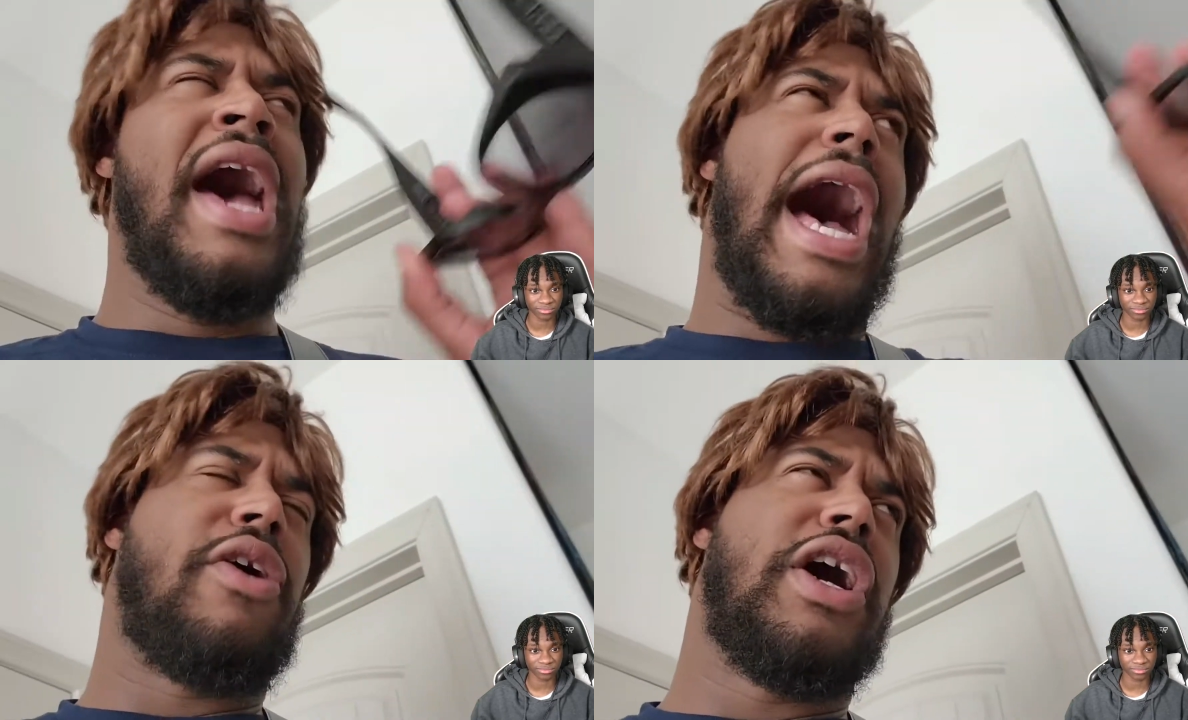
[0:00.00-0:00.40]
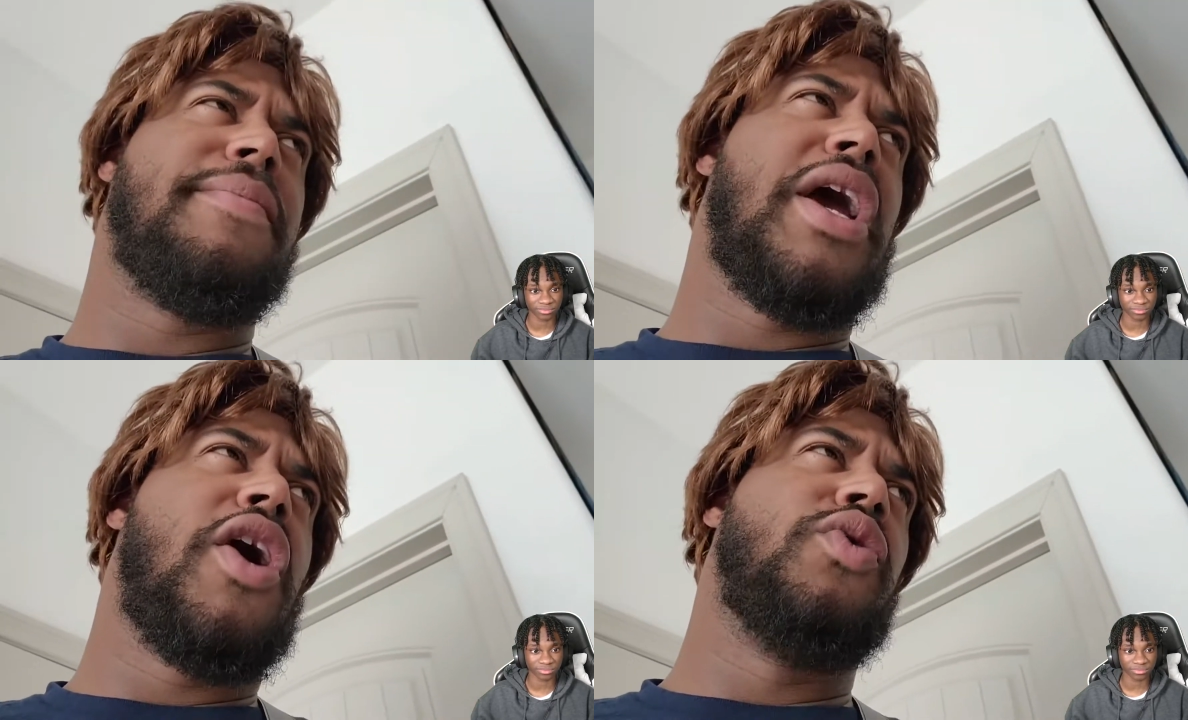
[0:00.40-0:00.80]
Speaker 1: How
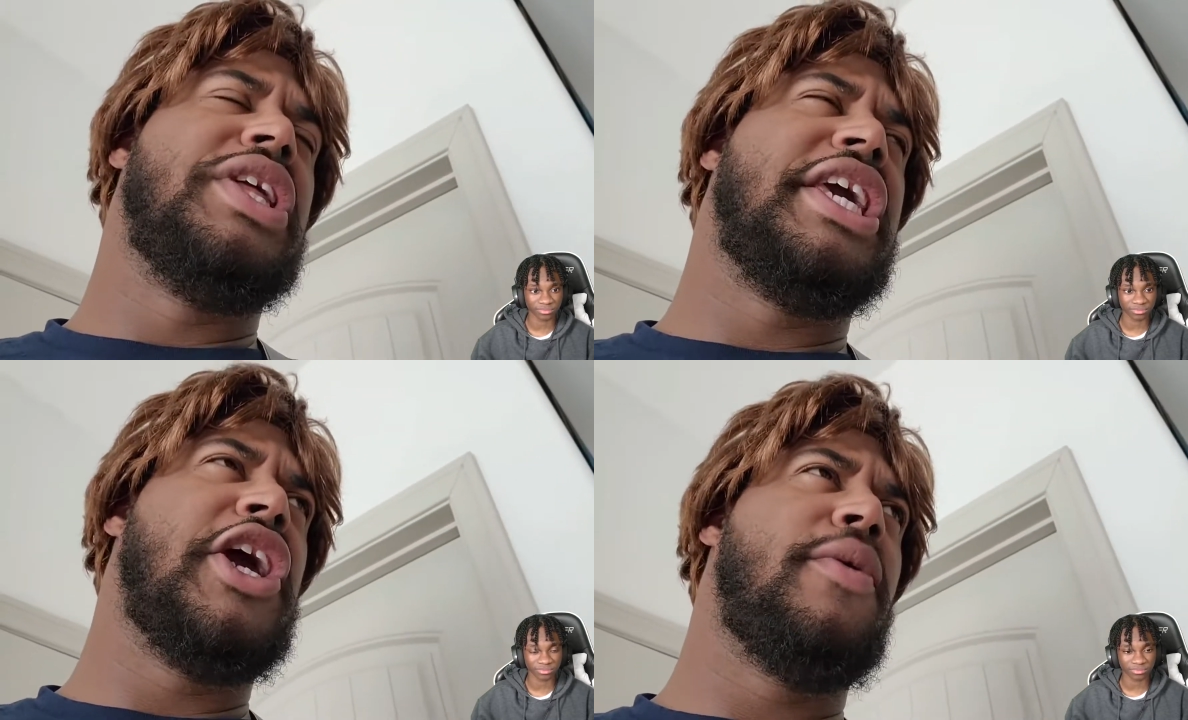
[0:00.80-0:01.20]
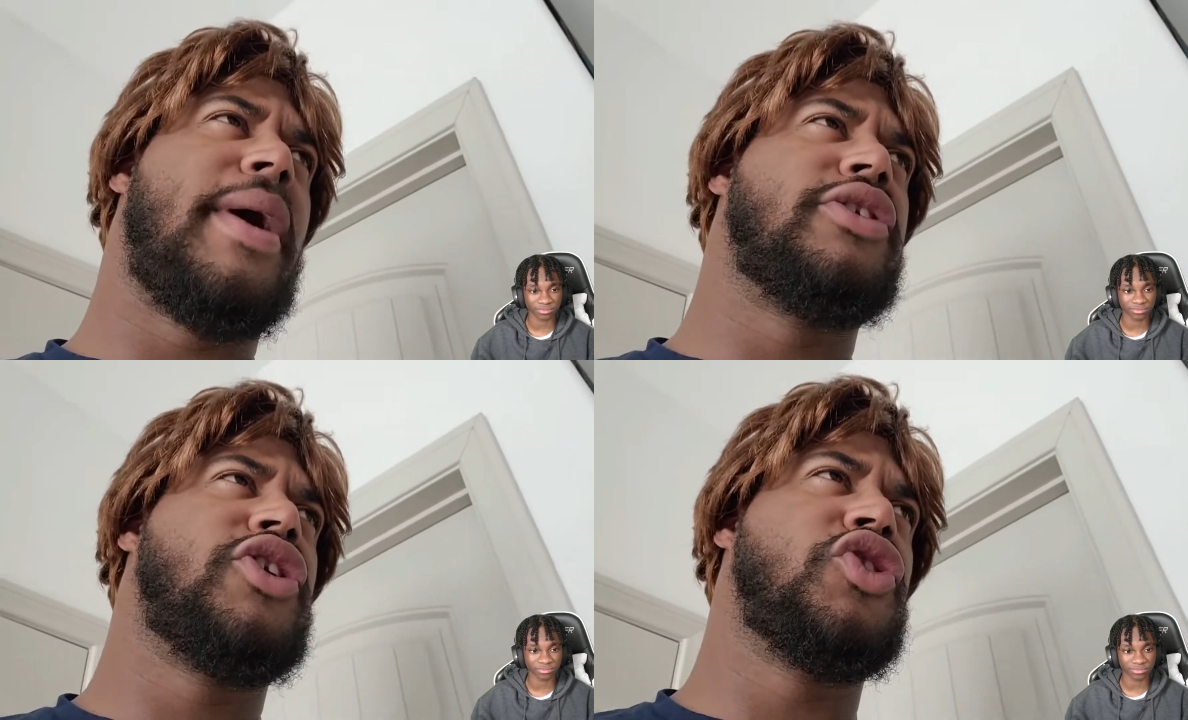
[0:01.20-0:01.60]
come y'all only care
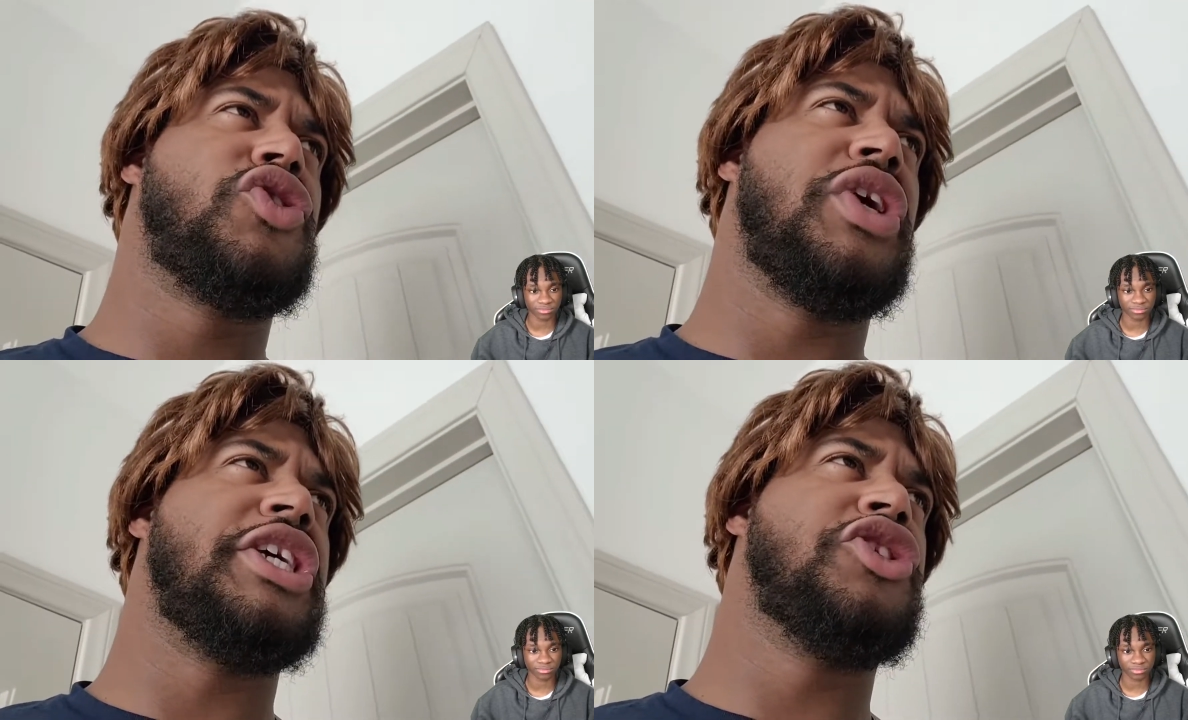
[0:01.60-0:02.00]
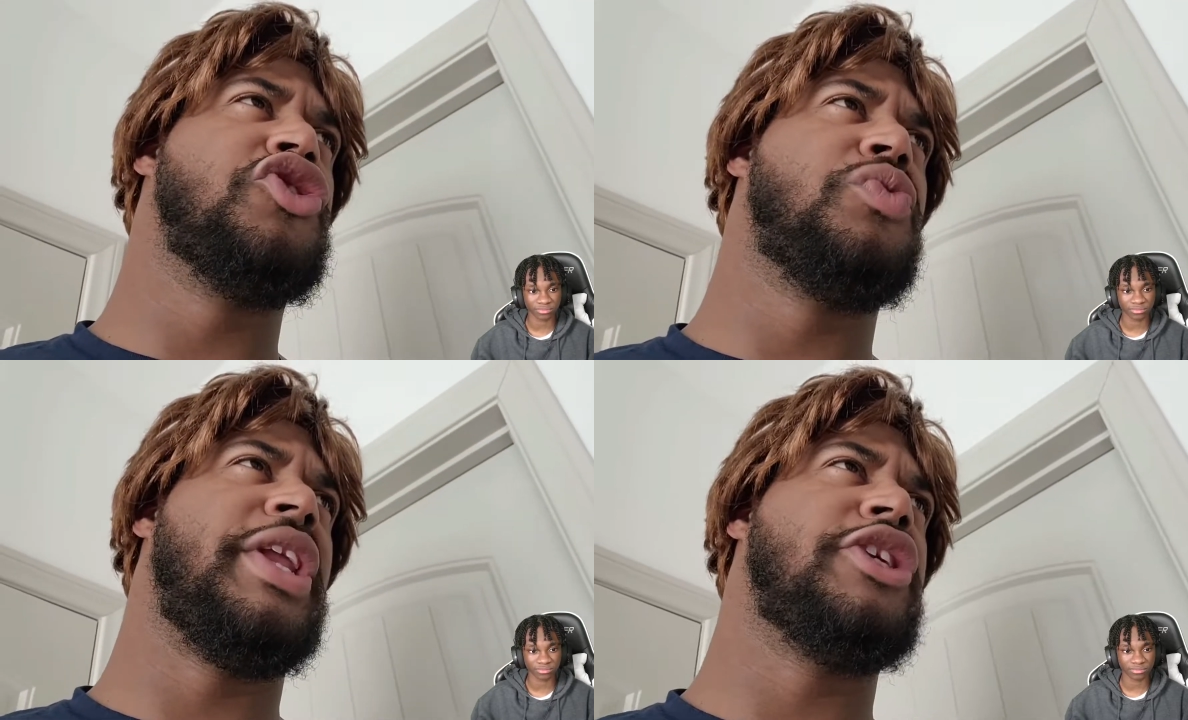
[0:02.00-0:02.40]
about social
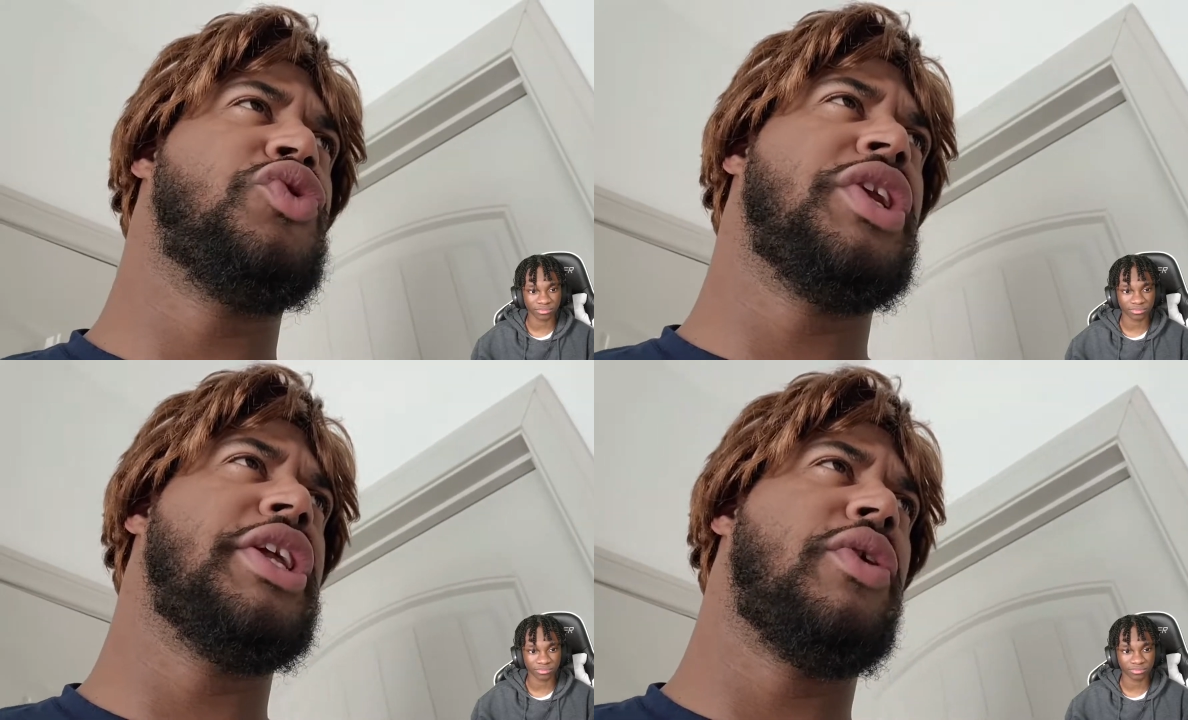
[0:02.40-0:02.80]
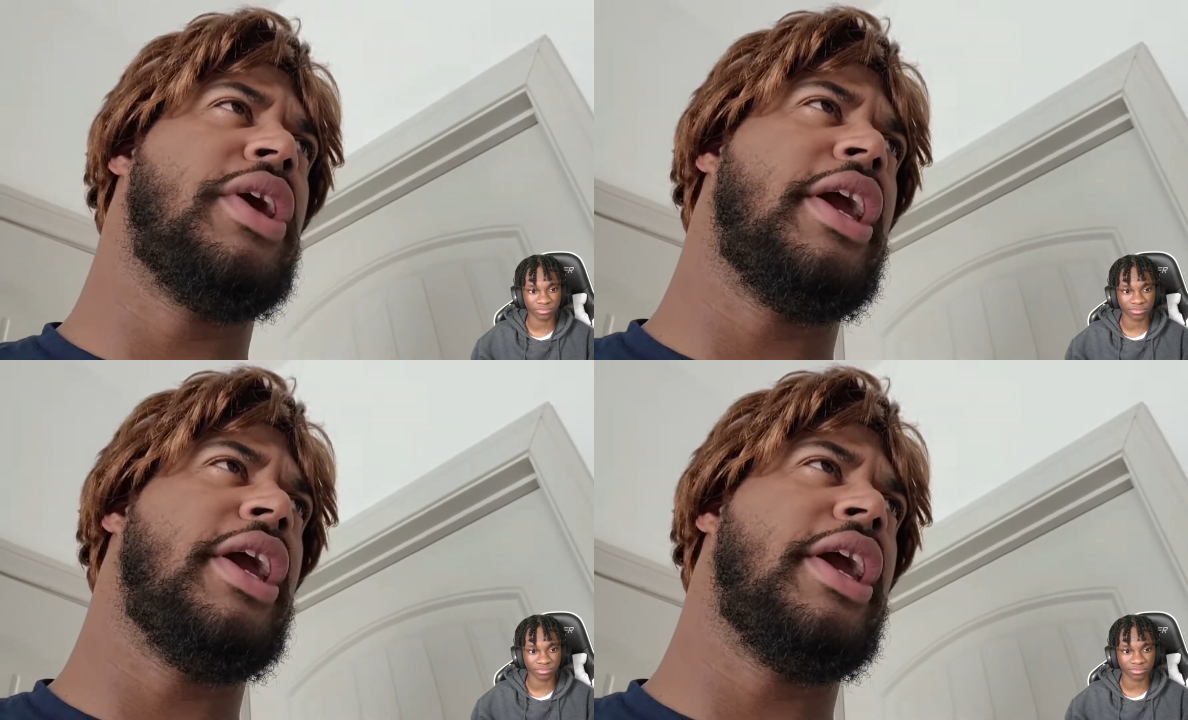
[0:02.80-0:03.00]
issues when they trending on the